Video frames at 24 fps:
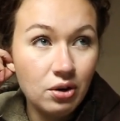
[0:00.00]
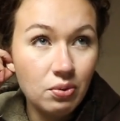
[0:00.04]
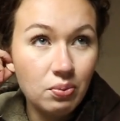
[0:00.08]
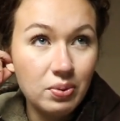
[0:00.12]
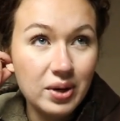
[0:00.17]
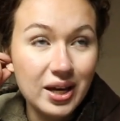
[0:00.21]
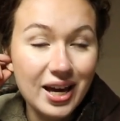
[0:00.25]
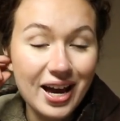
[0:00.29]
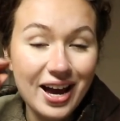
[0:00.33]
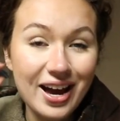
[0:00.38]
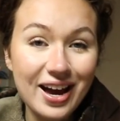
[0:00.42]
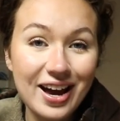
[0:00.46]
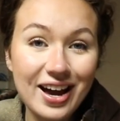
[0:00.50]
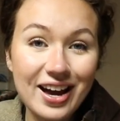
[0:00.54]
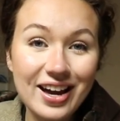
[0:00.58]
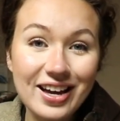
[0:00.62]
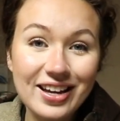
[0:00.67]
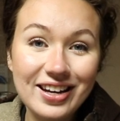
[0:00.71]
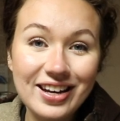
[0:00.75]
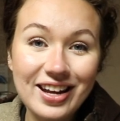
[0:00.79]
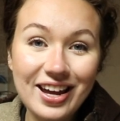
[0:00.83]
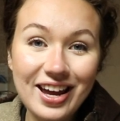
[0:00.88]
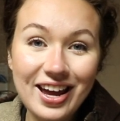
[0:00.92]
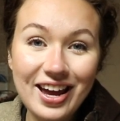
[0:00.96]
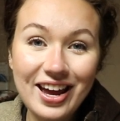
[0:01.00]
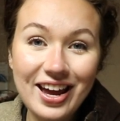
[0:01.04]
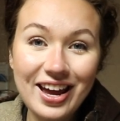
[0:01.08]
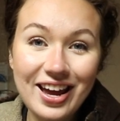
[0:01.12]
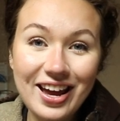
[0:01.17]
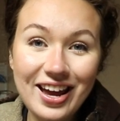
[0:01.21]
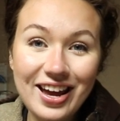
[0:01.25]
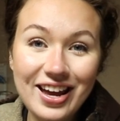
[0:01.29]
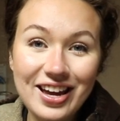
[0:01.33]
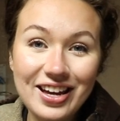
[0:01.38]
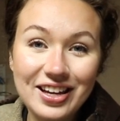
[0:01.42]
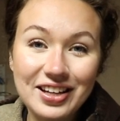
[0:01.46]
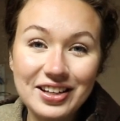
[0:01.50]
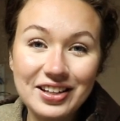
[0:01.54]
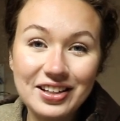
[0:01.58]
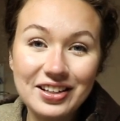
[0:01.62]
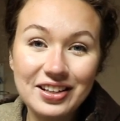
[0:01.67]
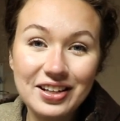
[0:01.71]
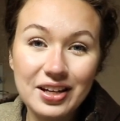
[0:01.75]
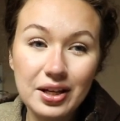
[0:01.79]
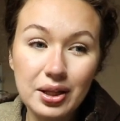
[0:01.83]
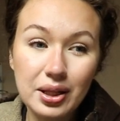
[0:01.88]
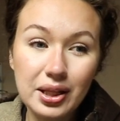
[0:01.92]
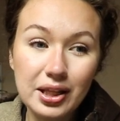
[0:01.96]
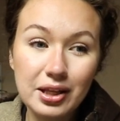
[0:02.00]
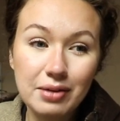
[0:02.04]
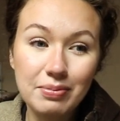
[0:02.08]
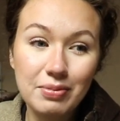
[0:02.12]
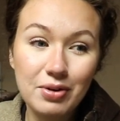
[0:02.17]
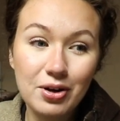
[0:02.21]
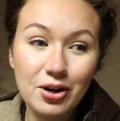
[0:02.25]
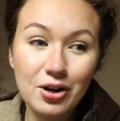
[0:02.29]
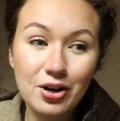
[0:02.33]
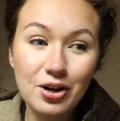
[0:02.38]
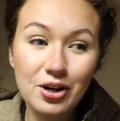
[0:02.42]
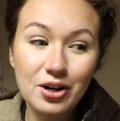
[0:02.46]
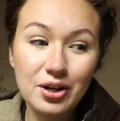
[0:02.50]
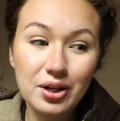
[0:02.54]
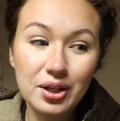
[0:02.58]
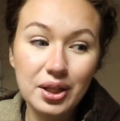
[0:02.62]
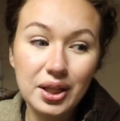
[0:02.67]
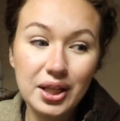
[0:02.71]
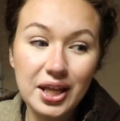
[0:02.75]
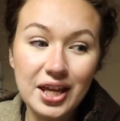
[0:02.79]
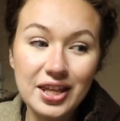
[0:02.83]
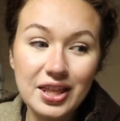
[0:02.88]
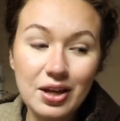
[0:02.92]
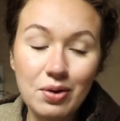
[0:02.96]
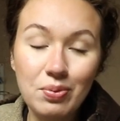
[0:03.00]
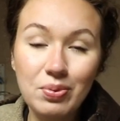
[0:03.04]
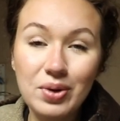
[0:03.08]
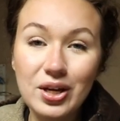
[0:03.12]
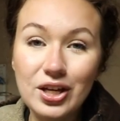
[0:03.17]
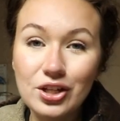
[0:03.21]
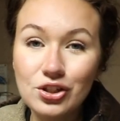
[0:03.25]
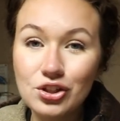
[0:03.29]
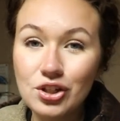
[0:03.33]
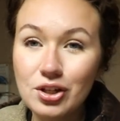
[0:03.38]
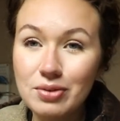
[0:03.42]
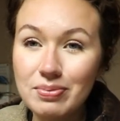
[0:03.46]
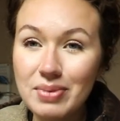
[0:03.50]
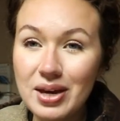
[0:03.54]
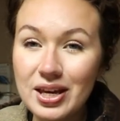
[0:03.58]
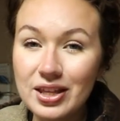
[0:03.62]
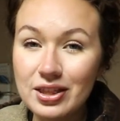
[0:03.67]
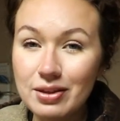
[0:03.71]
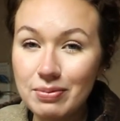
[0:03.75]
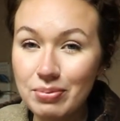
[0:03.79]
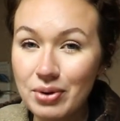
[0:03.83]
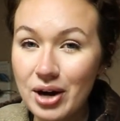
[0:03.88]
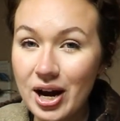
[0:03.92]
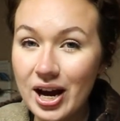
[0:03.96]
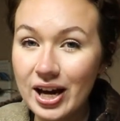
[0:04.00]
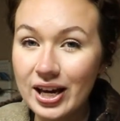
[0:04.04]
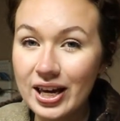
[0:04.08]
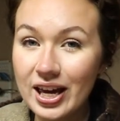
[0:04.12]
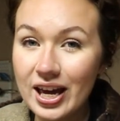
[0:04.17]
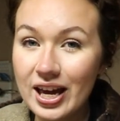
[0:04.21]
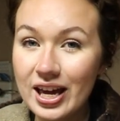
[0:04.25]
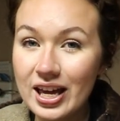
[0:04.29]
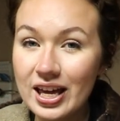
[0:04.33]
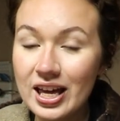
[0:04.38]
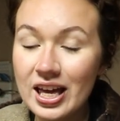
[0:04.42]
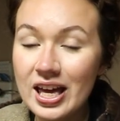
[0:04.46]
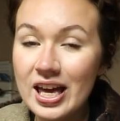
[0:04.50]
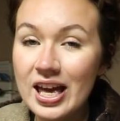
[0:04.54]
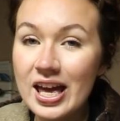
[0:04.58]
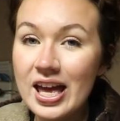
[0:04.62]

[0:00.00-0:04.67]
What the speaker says: we had a customer say that we should make the bracket